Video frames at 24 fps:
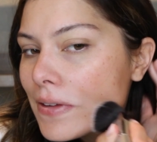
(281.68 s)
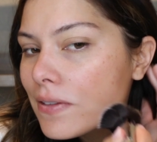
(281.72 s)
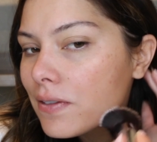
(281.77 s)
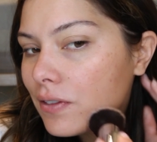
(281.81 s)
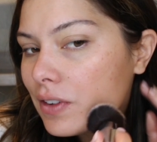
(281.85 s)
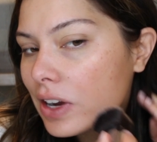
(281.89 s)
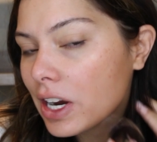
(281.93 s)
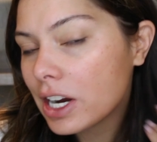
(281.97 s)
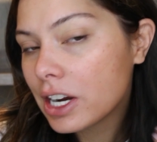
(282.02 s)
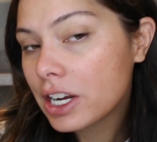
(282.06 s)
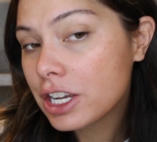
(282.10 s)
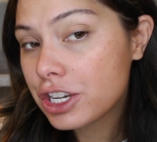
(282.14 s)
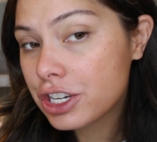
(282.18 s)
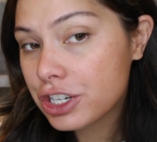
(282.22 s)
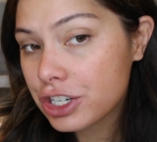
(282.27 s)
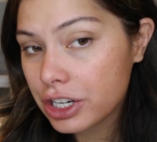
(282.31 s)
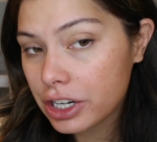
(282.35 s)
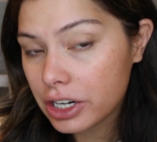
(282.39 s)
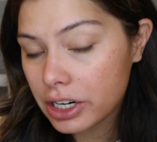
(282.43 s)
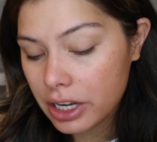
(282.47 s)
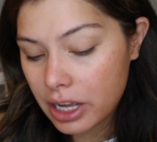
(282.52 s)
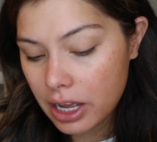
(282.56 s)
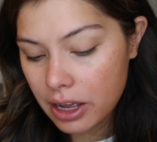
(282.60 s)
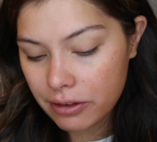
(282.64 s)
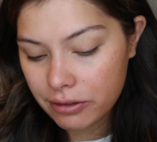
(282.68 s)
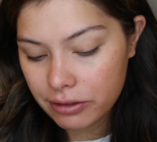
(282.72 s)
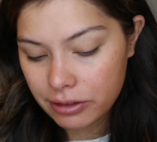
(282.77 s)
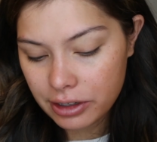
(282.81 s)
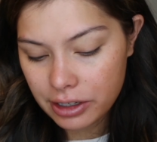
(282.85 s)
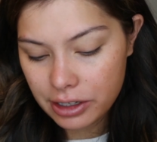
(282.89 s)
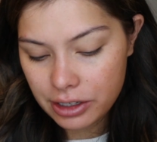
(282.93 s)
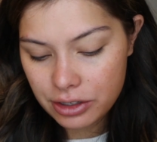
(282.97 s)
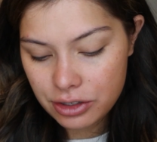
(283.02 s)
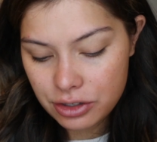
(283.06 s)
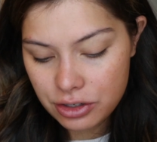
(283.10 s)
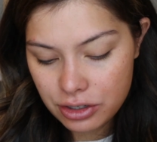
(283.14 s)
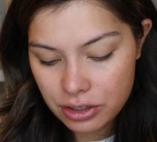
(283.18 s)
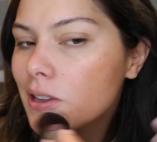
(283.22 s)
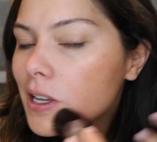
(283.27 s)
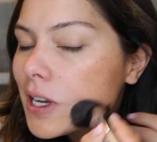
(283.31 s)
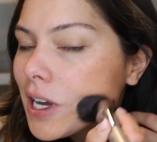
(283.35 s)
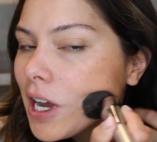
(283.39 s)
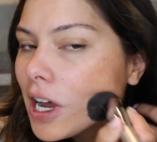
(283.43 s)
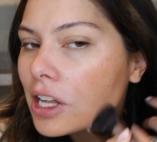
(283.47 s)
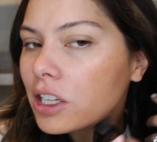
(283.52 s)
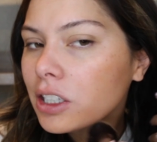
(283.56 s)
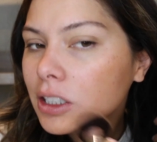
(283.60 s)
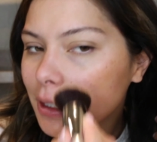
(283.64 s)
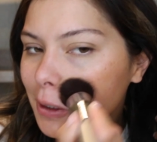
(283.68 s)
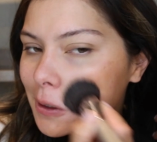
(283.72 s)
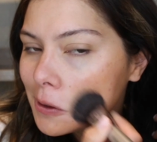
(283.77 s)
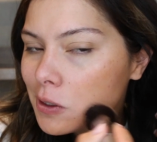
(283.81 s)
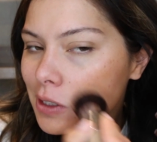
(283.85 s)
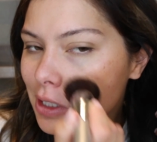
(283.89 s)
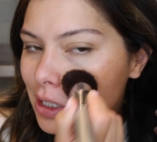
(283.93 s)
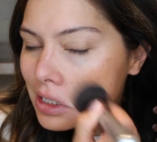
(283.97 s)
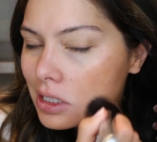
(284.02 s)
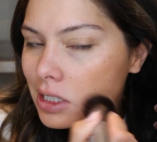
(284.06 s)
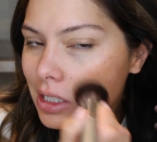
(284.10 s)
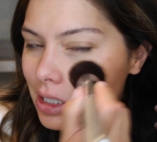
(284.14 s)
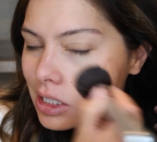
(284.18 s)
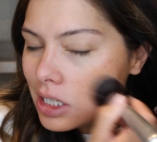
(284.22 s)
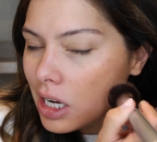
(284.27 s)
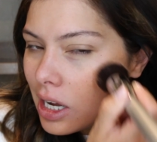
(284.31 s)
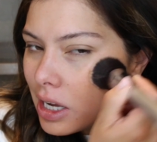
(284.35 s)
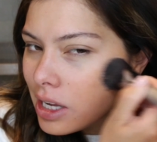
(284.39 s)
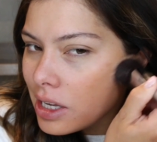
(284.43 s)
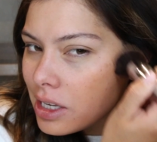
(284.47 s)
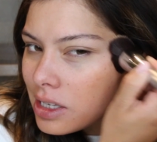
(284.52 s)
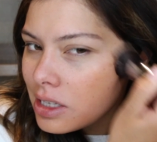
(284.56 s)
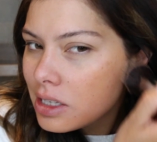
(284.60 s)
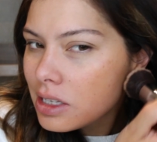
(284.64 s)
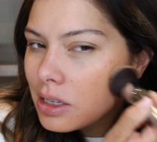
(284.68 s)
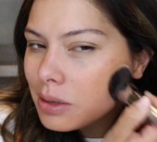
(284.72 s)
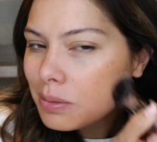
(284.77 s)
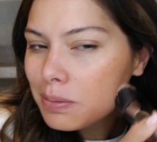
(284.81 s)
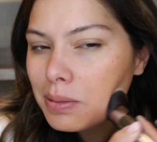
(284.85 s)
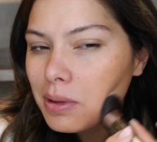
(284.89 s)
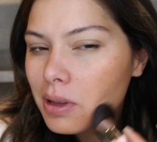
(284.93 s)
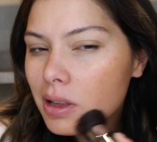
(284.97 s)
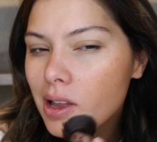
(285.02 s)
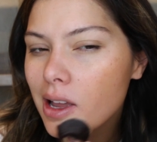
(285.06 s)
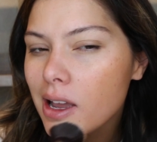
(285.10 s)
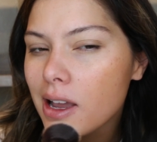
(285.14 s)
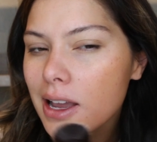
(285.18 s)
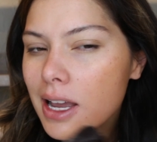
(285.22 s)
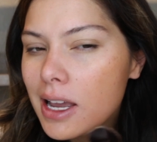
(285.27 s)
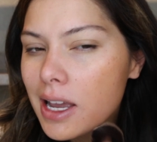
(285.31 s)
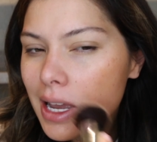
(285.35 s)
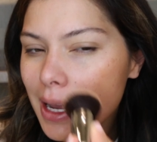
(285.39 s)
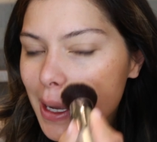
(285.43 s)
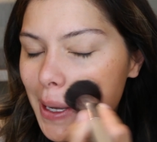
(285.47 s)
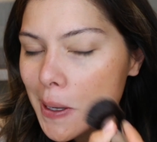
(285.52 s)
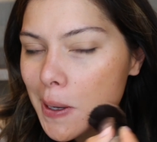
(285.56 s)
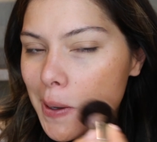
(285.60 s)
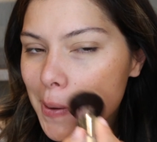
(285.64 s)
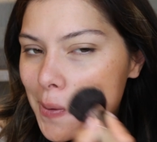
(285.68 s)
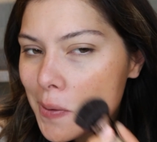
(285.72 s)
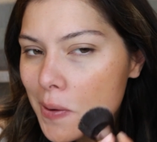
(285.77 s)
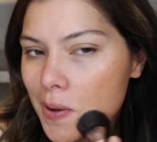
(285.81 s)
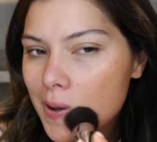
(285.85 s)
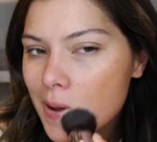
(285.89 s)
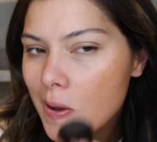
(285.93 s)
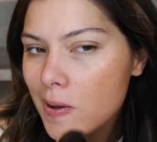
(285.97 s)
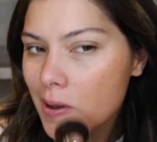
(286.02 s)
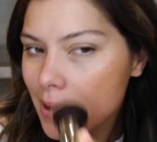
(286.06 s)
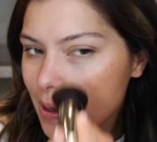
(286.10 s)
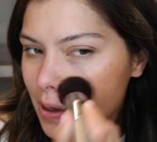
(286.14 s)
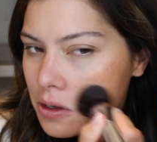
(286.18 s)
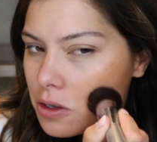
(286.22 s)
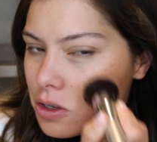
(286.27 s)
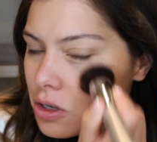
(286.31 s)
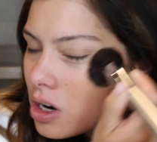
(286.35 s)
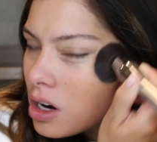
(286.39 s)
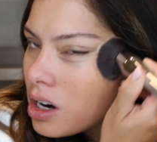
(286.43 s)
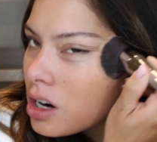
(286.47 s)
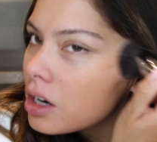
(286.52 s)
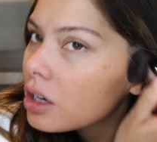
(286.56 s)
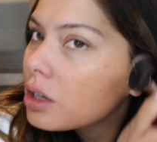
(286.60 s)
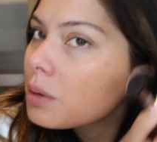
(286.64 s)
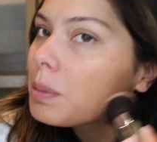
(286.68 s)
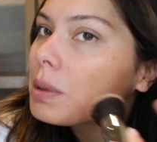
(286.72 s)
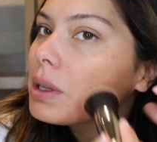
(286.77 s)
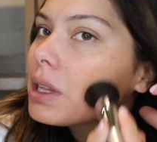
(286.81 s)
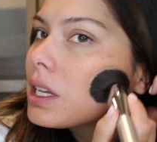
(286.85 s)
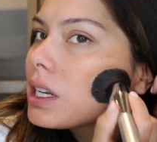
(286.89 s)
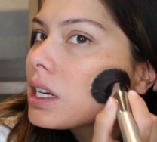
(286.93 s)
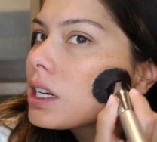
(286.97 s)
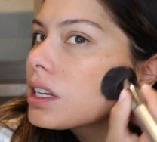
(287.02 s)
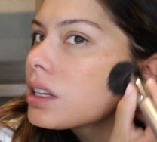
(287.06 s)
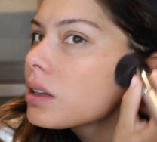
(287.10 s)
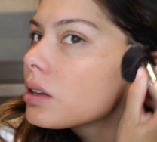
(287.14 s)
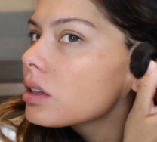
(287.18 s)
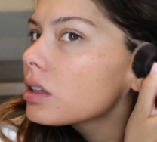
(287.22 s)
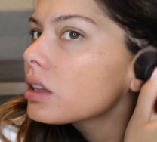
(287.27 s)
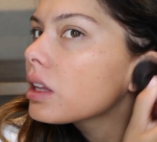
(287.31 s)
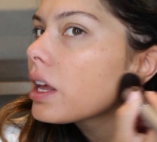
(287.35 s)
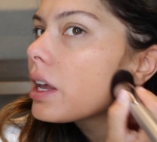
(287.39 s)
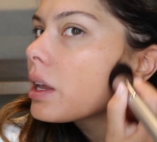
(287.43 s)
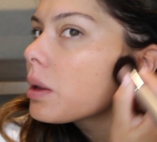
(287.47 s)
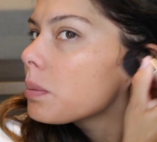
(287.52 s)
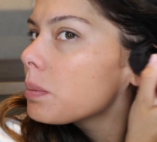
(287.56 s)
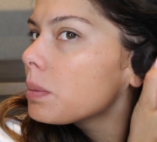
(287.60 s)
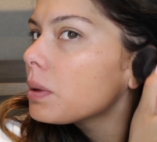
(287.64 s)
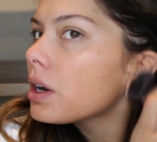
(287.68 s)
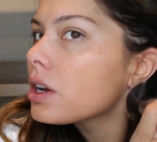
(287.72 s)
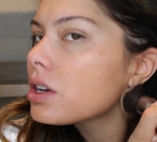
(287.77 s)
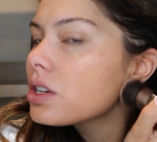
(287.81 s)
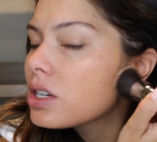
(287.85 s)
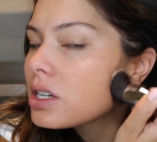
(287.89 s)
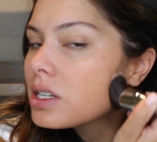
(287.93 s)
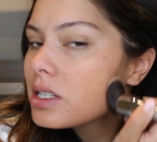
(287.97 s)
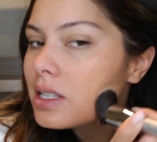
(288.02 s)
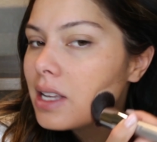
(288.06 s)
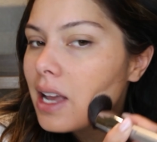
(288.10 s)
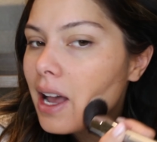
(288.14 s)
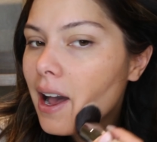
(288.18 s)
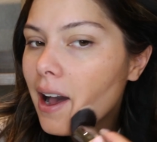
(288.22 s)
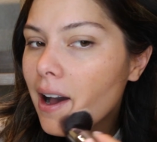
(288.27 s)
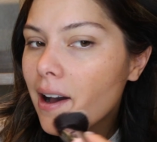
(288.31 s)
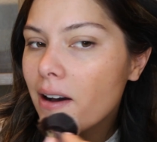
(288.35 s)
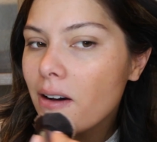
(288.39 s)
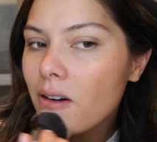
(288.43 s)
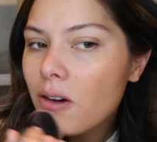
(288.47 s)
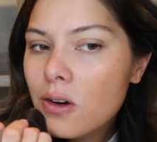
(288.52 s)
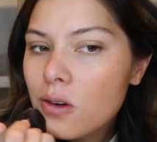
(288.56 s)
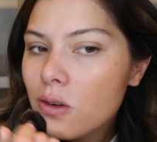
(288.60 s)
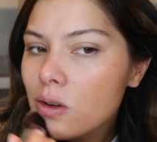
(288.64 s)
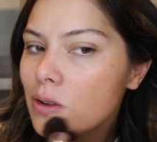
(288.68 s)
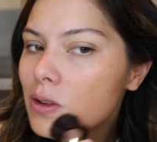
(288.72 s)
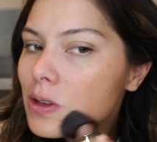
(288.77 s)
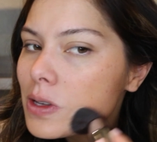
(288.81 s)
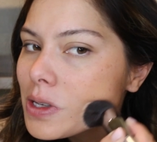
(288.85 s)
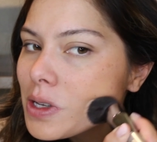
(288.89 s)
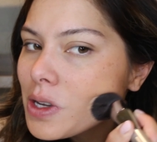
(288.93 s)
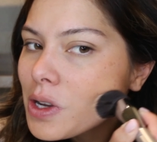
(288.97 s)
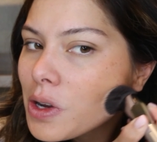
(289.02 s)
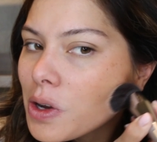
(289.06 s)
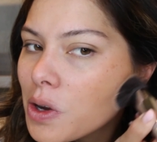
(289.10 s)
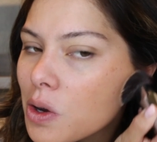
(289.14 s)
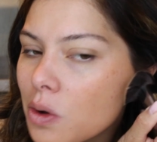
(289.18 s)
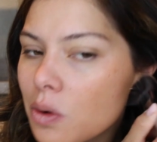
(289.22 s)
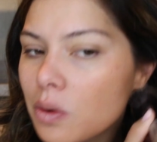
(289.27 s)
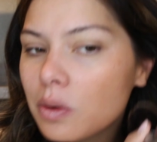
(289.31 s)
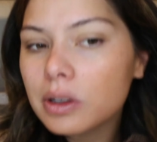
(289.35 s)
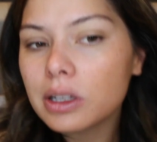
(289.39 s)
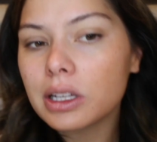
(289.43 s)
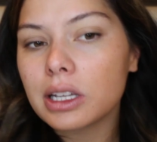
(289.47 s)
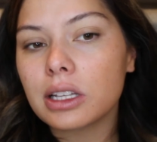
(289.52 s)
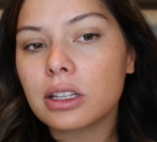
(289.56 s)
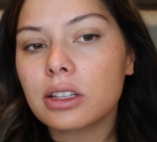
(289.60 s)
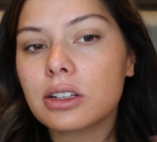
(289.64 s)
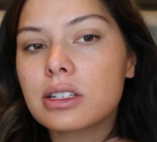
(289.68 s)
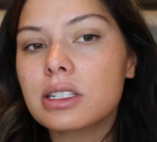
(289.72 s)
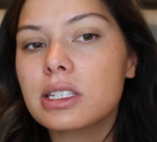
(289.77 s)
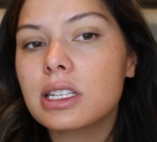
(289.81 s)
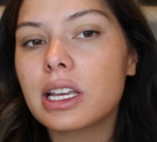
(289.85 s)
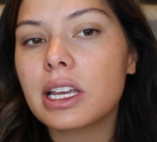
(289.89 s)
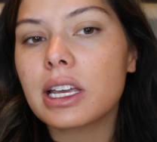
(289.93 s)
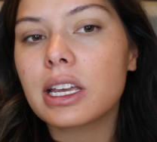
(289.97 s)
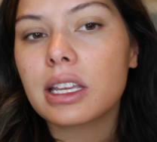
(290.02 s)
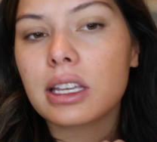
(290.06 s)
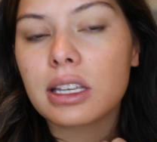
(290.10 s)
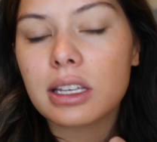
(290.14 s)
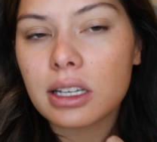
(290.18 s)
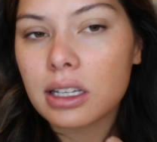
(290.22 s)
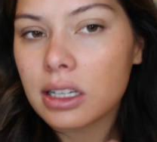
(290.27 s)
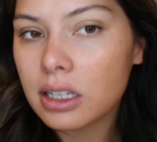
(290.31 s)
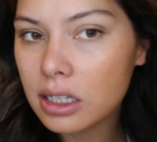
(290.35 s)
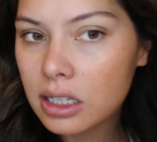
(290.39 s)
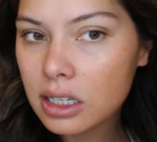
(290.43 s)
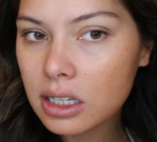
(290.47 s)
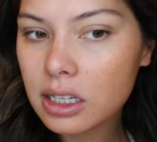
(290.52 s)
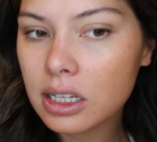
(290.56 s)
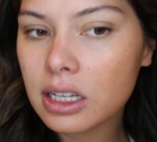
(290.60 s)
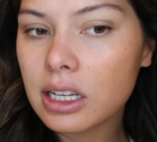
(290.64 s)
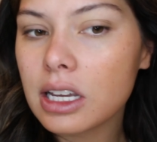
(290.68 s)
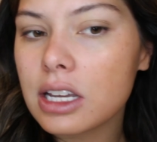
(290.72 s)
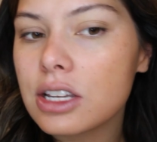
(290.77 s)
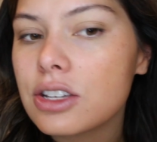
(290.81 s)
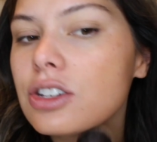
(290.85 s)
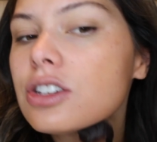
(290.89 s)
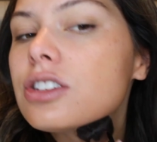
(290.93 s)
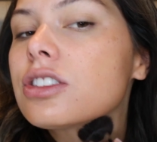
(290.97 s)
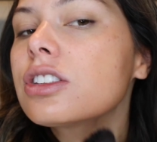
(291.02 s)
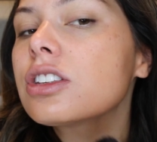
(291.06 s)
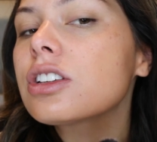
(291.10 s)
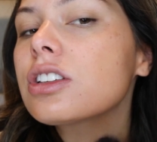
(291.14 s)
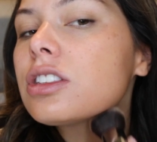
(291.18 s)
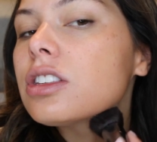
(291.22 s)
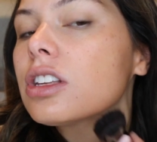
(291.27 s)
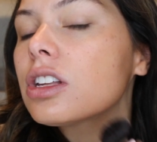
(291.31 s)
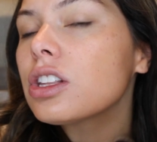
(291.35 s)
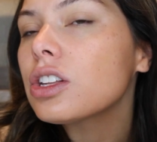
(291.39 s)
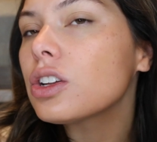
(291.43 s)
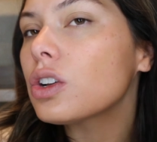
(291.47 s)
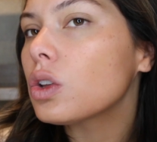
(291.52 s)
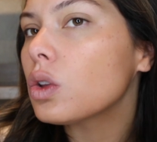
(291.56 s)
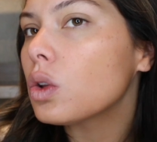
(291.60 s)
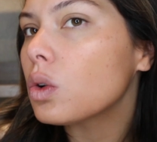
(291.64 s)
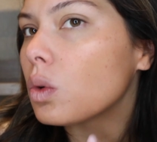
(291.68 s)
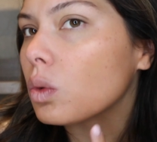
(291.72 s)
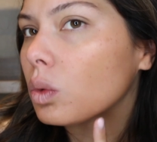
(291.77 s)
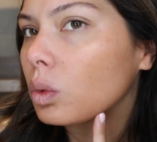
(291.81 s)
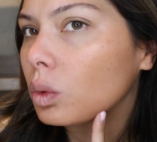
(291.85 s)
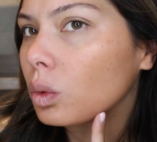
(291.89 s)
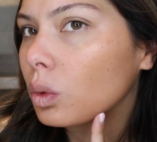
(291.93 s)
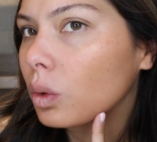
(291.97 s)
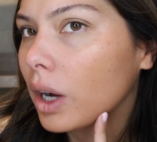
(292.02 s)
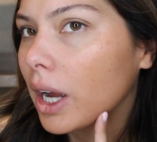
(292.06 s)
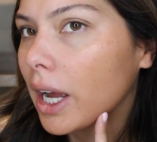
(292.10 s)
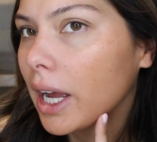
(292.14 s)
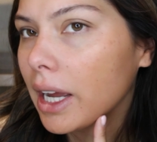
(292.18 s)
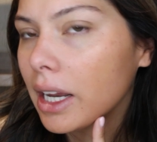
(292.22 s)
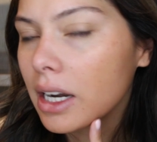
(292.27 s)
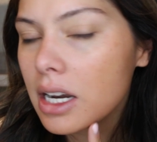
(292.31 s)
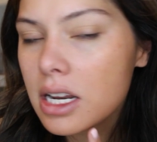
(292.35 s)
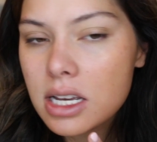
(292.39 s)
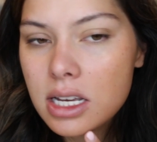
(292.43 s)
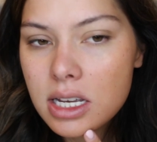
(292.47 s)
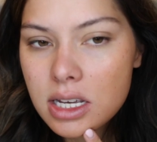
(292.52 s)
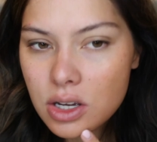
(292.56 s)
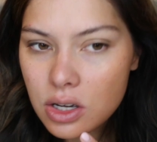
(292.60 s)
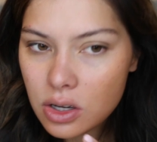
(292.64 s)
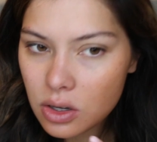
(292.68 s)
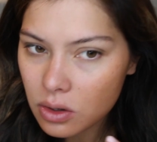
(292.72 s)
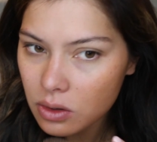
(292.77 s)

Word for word: Very sheer coverage. The color does apply dark, but then it like brushes out. So it looks like, it just looks a little red